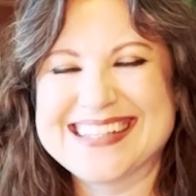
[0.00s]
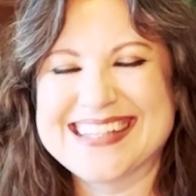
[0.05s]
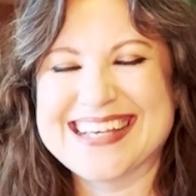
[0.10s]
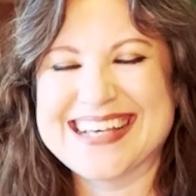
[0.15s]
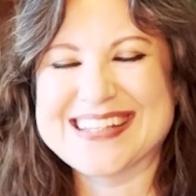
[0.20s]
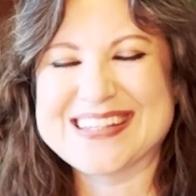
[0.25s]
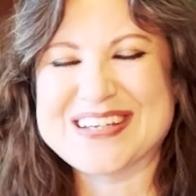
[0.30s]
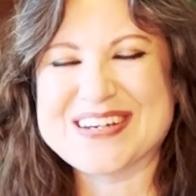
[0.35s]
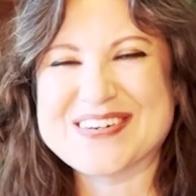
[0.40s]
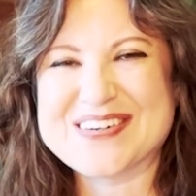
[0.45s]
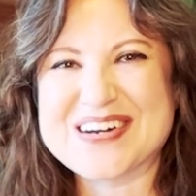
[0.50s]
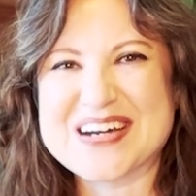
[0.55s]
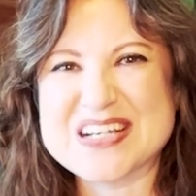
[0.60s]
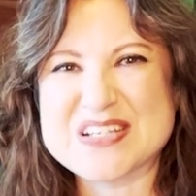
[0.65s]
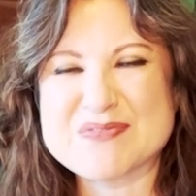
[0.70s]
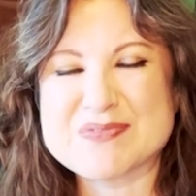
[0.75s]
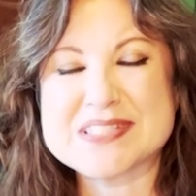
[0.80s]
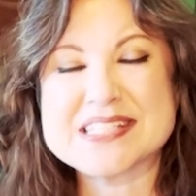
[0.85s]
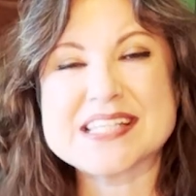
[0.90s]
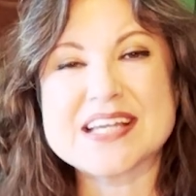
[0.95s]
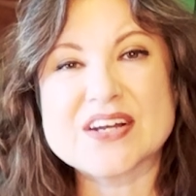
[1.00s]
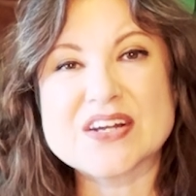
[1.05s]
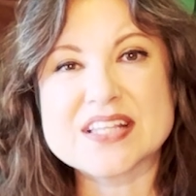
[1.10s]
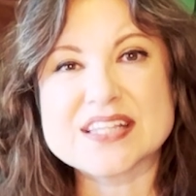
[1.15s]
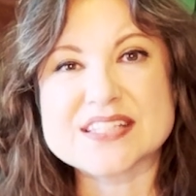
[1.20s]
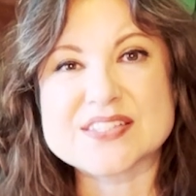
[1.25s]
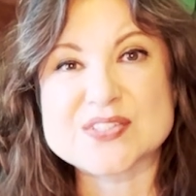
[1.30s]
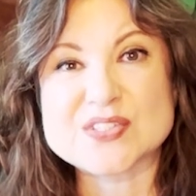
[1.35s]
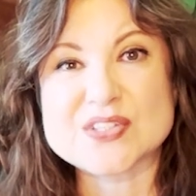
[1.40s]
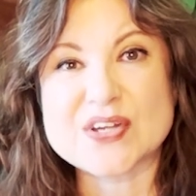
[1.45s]
Hello, I'm Sarah,
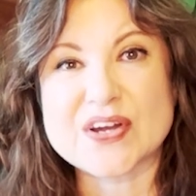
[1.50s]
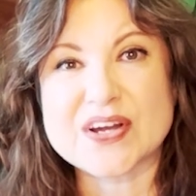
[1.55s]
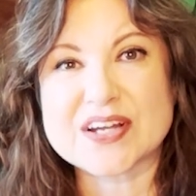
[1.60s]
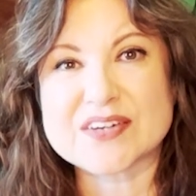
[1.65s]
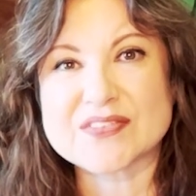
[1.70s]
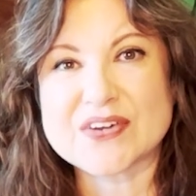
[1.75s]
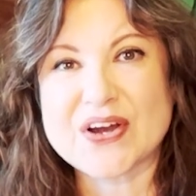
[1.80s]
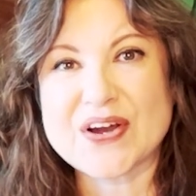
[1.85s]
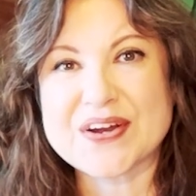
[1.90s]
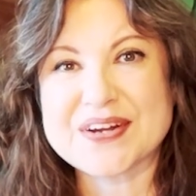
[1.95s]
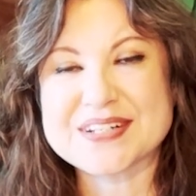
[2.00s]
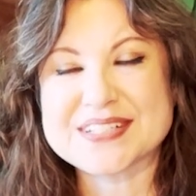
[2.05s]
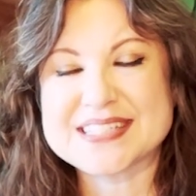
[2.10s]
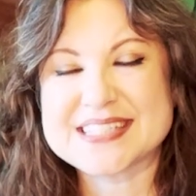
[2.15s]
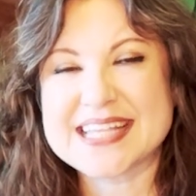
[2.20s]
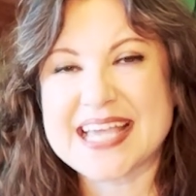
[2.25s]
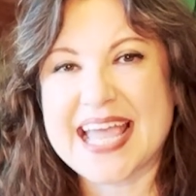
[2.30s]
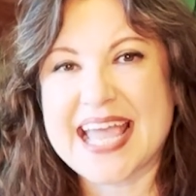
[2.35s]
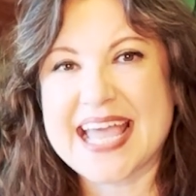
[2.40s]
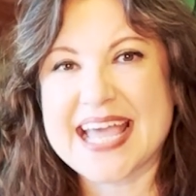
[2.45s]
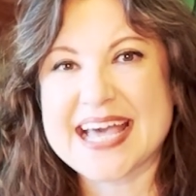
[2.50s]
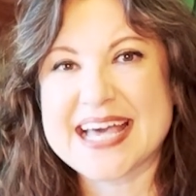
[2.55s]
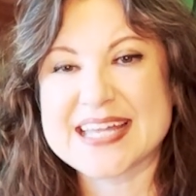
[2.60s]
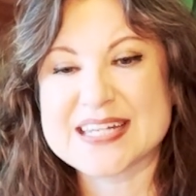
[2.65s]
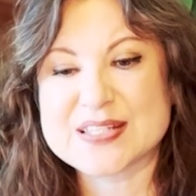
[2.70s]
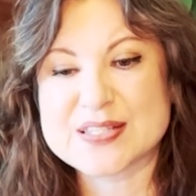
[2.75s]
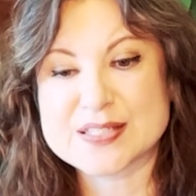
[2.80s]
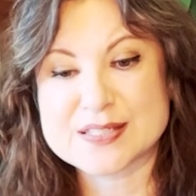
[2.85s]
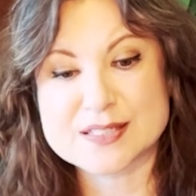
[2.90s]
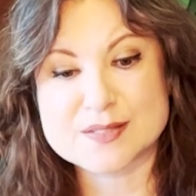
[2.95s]
this is Hardcover Hearts, and
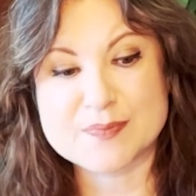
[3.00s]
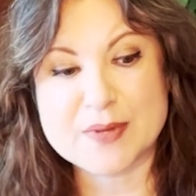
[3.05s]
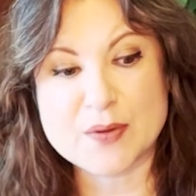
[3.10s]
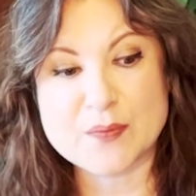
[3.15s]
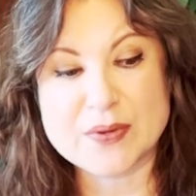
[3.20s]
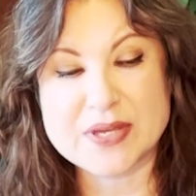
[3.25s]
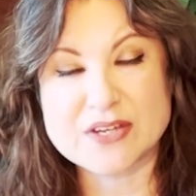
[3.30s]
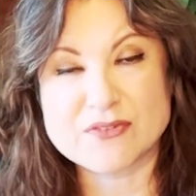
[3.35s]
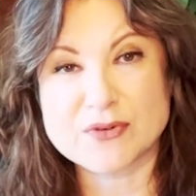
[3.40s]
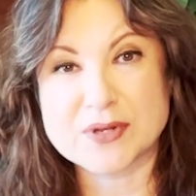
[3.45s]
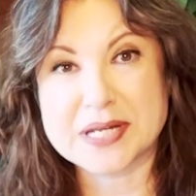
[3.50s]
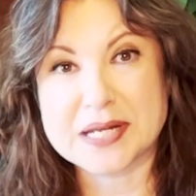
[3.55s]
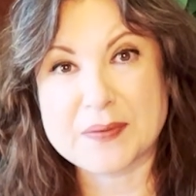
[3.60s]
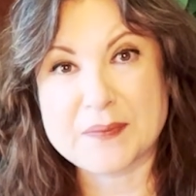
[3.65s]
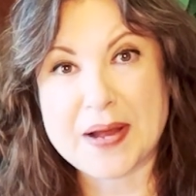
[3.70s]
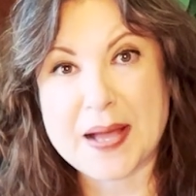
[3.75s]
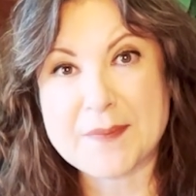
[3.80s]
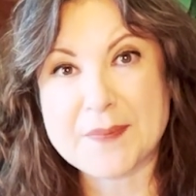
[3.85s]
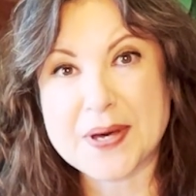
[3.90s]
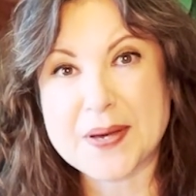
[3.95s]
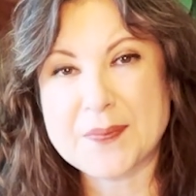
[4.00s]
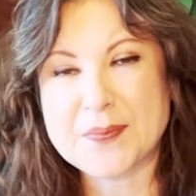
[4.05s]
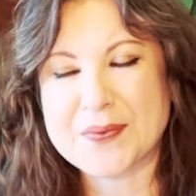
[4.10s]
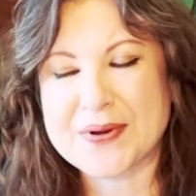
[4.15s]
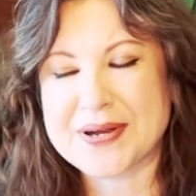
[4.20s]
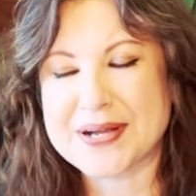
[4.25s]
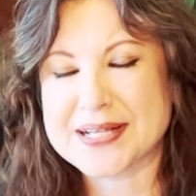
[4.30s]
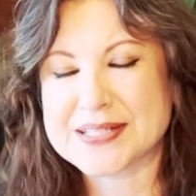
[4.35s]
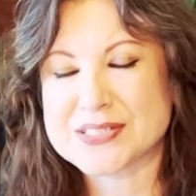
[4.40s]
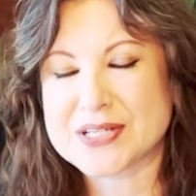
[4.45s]
this is my week of reading wrap-up
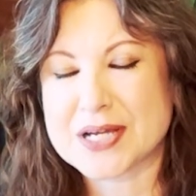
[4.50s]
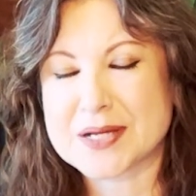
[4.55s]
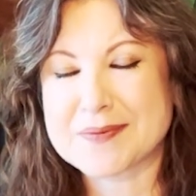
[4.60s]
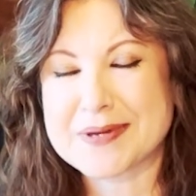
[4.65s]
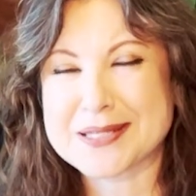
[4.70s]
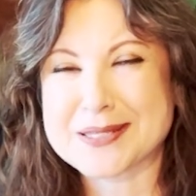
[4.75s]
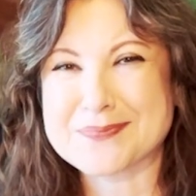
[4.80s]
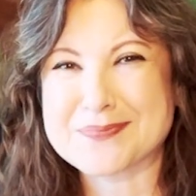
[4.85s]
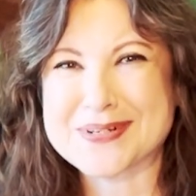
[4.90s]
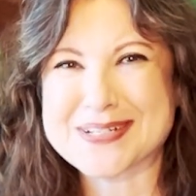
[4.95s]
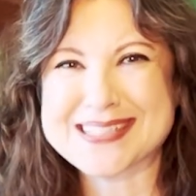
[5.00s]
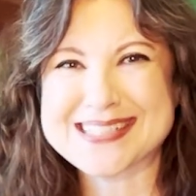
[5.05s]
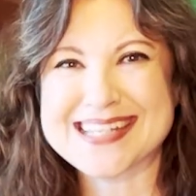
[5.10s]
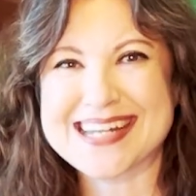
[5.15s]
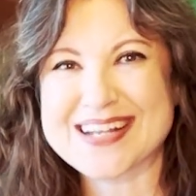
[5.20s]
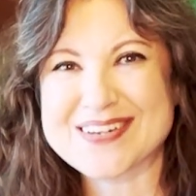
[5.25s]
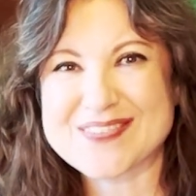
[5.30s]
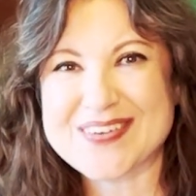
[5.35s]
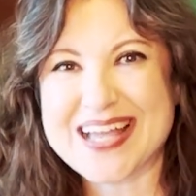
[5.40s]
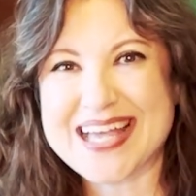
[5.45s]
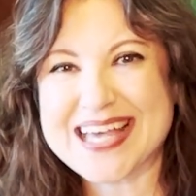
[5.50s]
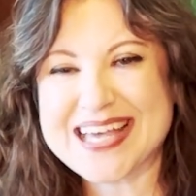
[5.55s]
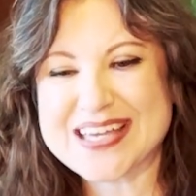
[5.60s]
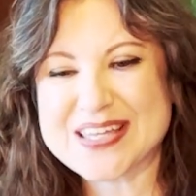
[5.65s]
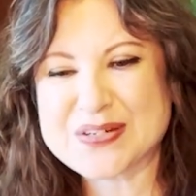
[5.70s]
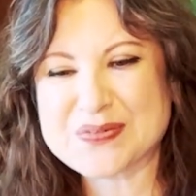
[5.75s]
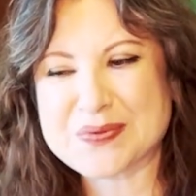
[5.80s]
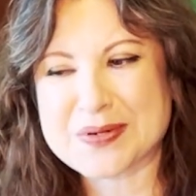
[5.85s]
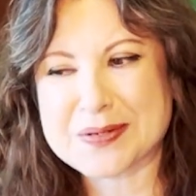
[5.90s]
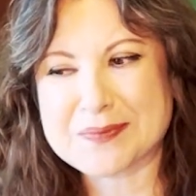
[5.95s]
where I talk about the books that I
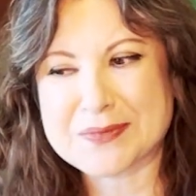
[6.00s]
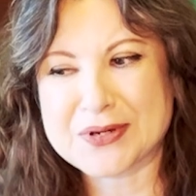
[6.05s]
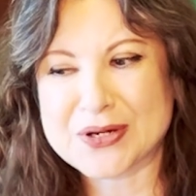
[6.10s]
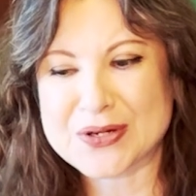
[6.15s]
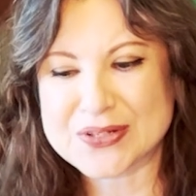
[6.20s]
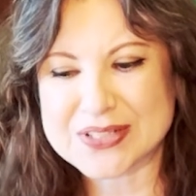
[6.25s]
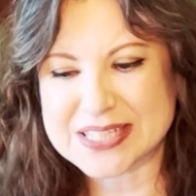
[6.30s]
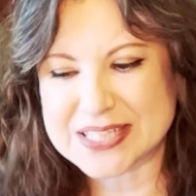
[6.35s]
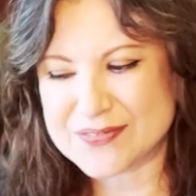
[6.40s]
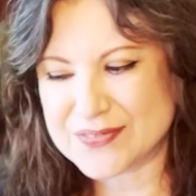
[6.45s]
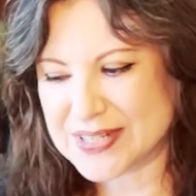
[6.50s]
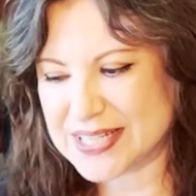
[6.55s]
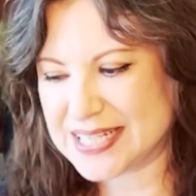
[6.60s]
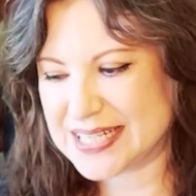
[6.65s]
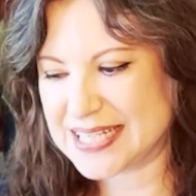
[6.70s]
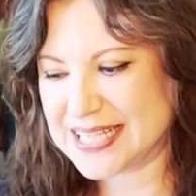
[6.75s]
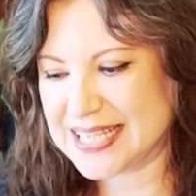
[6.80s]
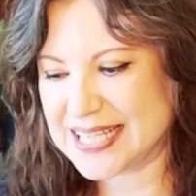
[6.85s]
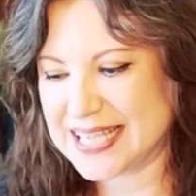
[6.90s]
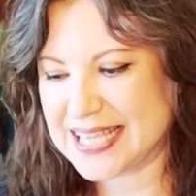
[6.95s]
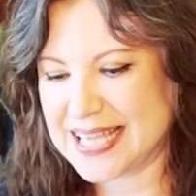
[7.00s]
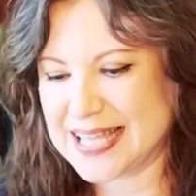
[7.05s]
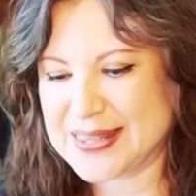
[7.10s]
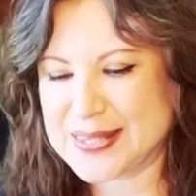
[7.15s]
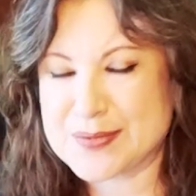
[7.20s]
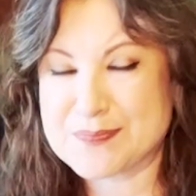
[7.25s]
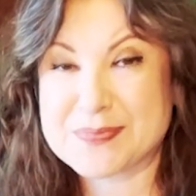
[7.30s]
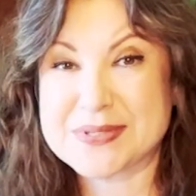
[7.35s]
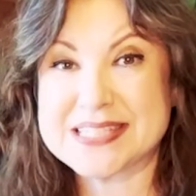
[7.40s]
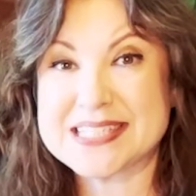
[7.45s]
read, what I'm currently reading, and
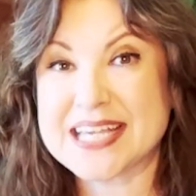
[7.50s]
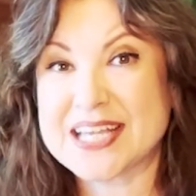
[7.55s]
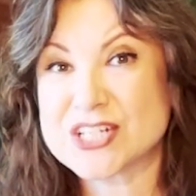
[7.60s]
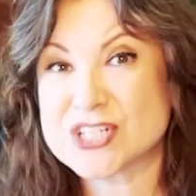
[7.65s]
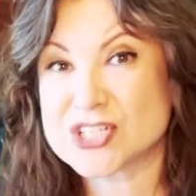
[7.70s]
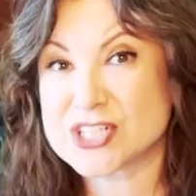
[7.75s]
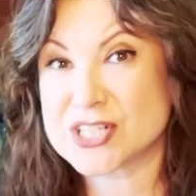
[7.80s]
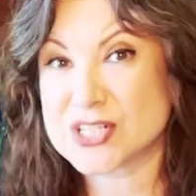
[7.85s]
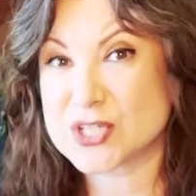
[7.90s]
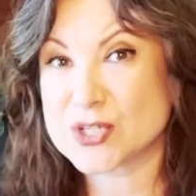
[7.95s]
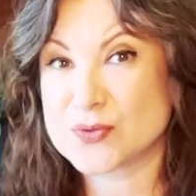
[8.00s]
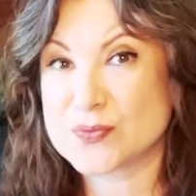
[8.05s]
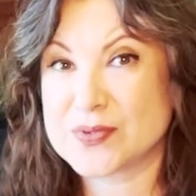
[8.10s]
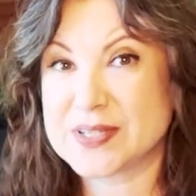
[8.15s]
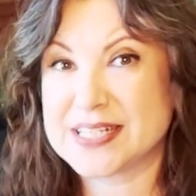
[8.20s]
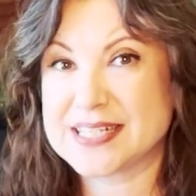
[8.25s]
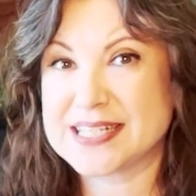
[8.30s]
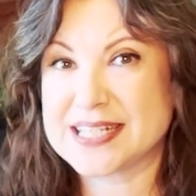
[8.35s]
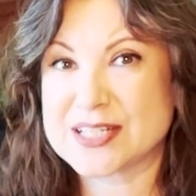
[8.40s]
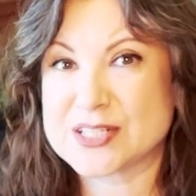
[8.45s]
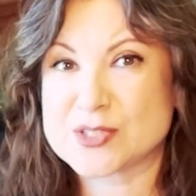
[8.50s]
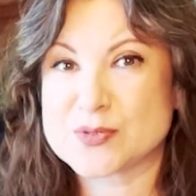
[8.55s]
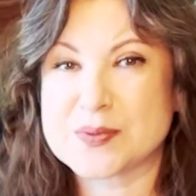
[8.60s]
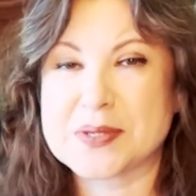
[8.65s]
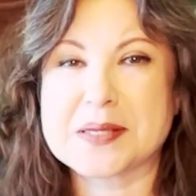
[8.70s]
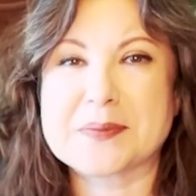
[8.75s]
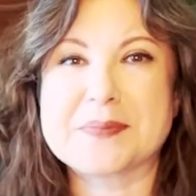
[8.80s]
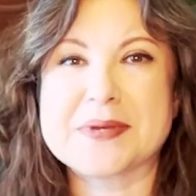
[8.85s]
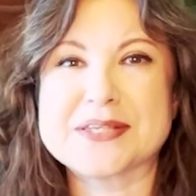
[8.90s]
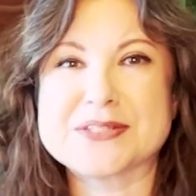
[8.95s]
then potentially could read next
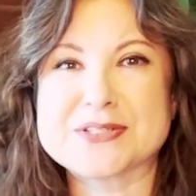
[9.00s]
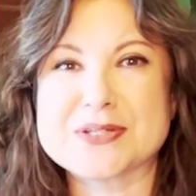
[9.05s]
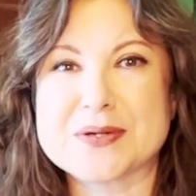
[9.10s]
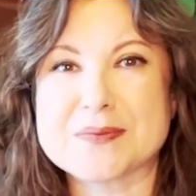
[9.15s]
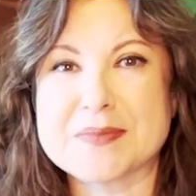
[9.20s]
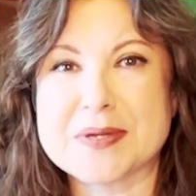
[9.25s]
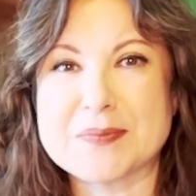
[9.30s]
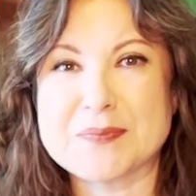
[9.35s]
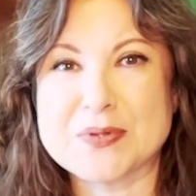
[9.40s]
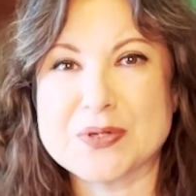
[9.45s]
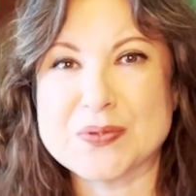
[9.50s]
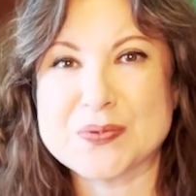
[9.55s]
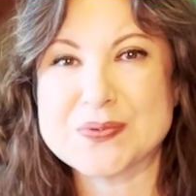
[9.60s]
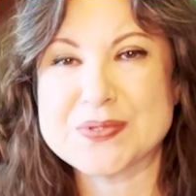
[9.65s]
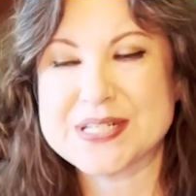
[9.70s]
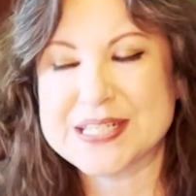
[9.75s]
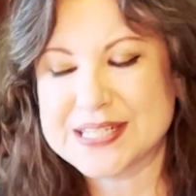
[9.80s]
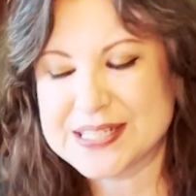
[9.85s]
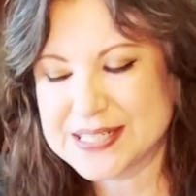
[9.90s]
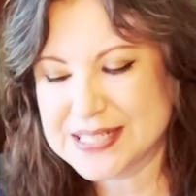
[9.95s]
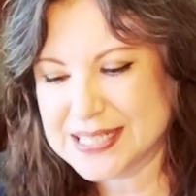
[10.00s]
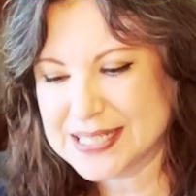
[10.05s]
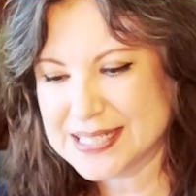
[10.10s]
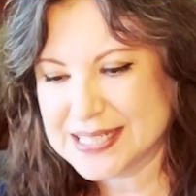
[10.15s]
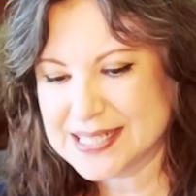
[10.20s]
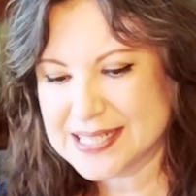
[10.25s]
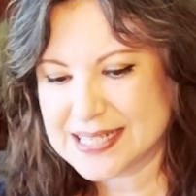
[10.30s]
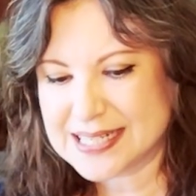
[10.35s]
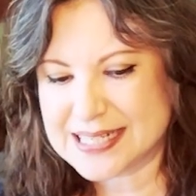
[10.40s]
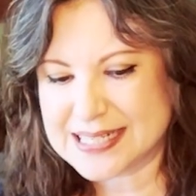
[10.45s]
week based on my
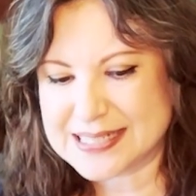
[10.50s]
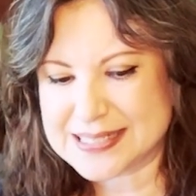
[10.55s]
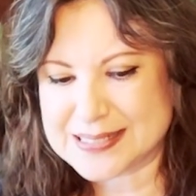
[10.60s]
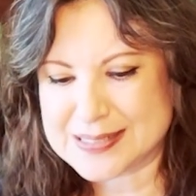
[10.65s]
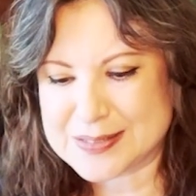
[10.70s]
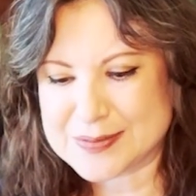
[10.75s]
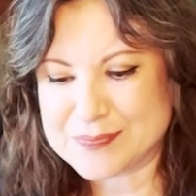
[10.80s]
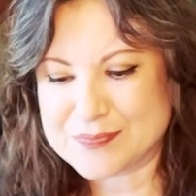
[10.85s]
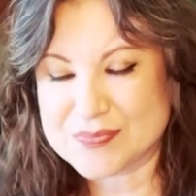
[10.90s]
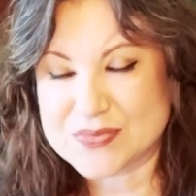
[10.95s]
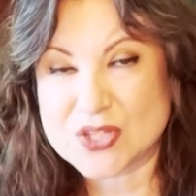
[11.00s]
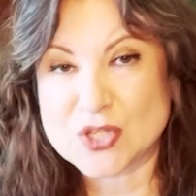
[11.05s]
mood.